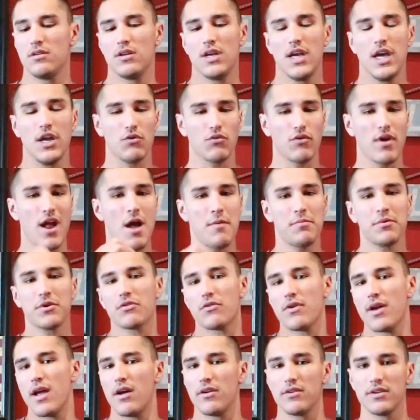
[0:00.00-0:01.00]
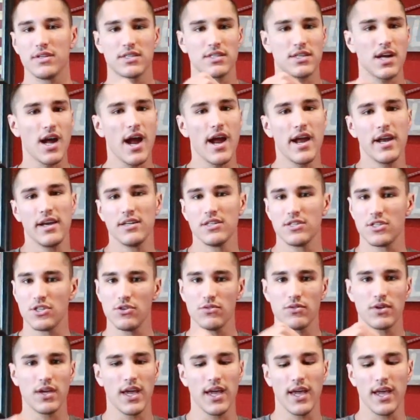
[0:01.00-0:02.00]
and wrap it around as tight as
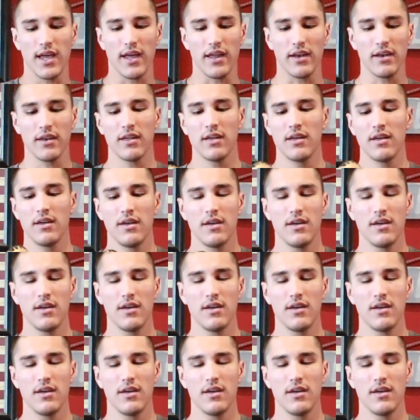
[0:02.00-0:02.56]
you can